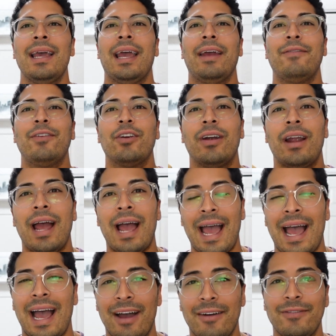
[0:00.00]
If you're a
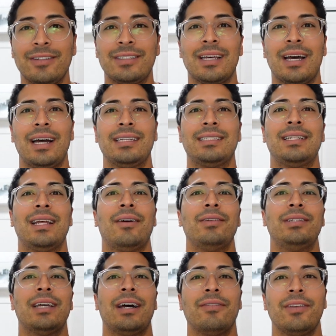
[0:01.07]
half a size, then I
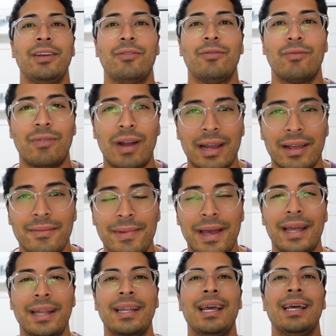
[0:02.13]
would definitely
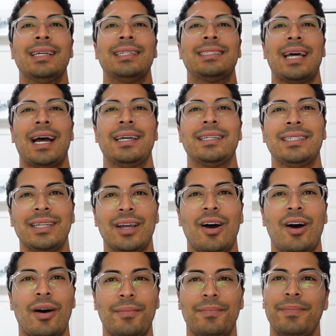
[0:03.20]
recommend sizing
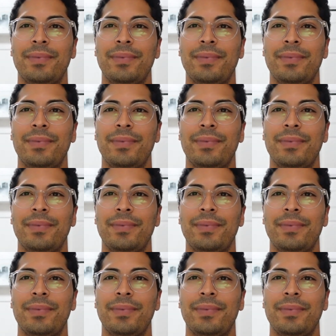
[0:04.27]
up